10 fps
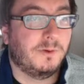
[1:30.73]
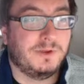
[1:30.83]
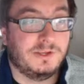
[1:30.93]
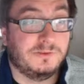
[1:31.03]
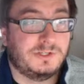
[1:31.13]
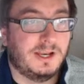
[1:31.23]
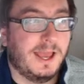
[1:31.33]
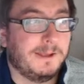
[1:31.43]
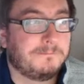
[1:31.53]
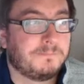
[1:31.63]
we use
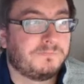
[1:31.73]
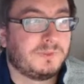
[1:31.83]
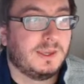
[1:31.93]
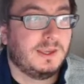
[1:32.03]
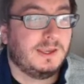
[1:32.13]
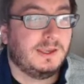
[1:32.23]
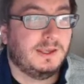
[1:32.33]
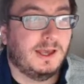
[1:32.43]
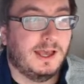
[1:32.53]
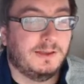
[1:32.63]
today,
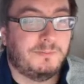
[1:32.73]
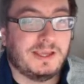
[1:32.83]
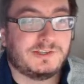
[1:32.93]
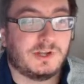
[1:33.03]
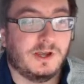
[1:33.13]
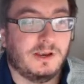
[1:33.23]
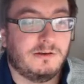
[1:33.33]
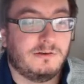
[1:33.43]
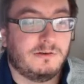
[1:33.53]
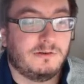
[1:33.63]
based on
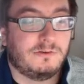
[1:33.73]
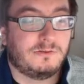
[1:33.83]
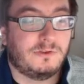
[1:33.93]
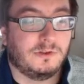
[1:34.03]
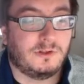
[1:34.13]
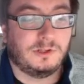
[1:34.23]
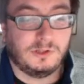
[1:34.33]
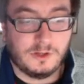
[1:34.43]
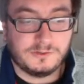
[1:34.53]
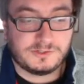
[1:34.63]
the
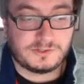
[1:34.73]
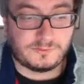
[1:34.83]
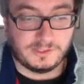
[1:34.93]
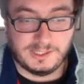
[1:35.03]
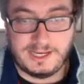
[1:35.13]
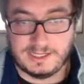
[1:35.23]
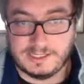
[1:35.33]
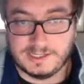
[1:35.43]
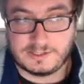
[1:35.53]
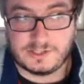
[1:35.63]
close
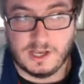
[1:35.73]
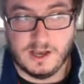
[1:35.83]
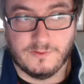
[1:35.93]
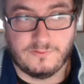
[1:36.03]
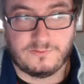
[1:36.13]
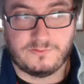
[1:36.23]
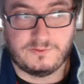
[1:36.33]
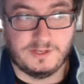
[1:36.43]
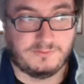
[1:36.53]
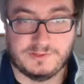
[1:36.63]
relatedness of
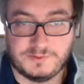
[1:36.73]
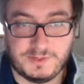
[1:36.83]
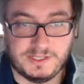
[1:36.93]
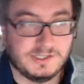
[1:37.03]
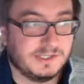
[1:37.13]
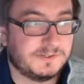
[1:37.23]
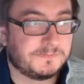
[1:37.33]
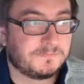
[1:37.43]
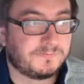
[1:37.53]
different species.